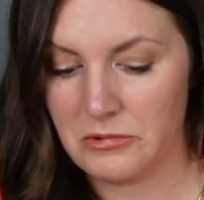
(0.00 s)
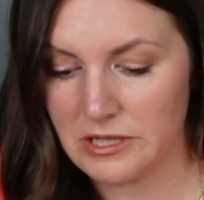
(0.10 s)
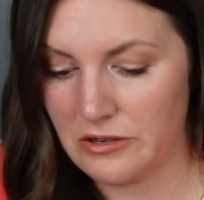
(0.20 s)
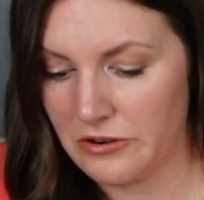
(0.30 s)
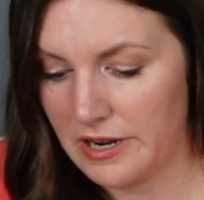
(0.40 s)

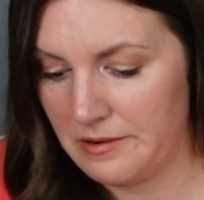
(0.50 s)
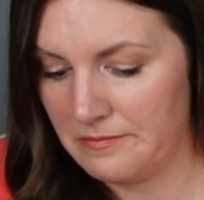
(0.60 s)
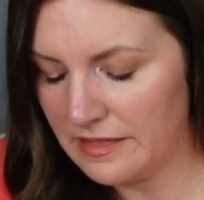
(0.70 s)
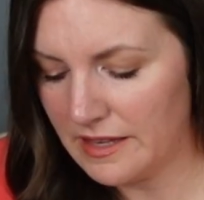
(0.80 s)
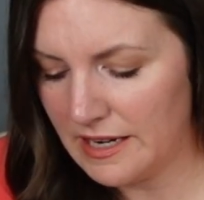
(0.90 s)
worked out great.
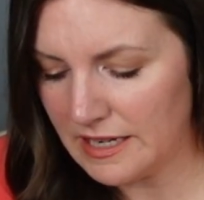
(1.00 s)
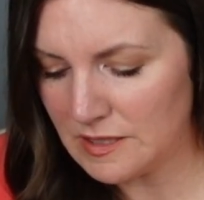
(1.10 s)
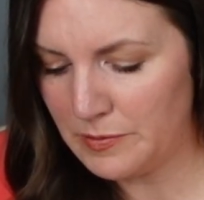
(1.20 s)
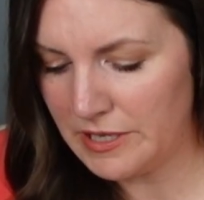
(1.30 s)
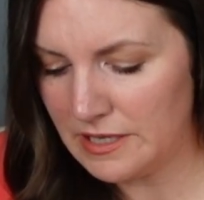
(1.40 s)
The
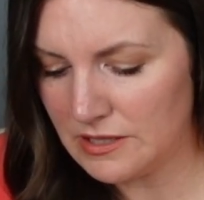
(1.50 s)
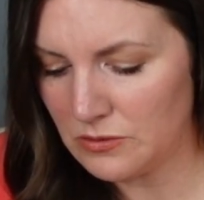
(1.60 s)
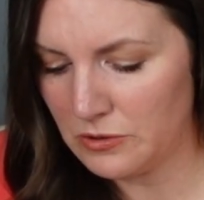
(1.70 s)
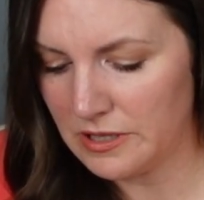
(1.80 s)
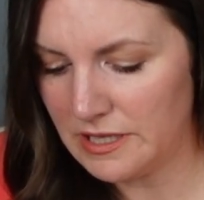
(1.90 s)
next piece
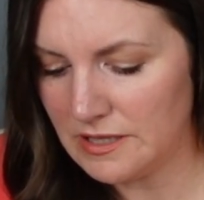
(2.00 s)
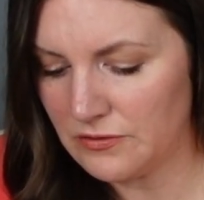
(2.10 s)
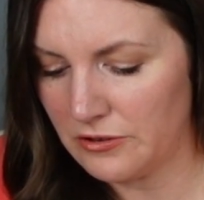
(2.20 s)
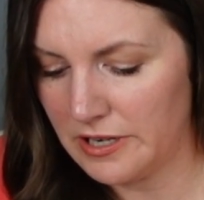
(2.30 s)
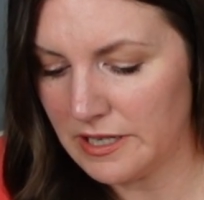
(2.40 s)
were these
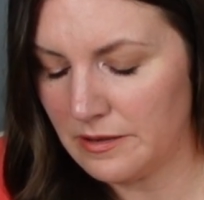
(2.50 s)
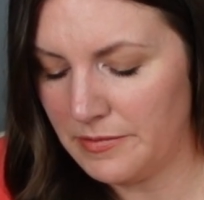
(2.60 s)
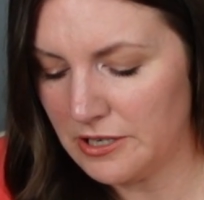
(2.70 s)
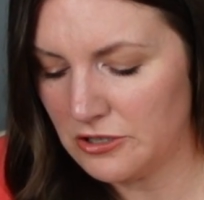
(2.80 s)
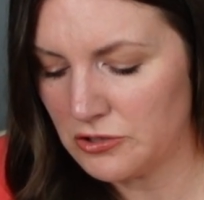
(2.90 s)
Veronica
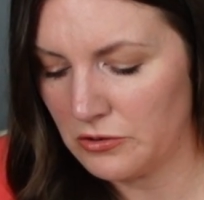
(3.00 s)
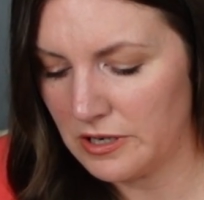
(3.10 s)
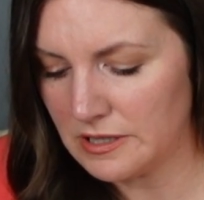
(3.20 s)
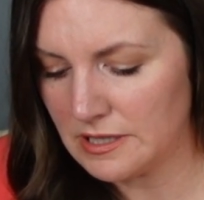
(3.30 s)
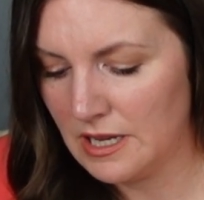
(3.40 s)
Beard
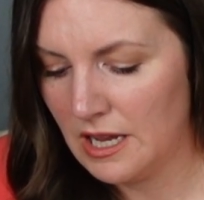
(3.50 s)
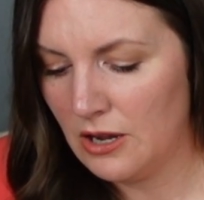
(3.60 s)
shorts,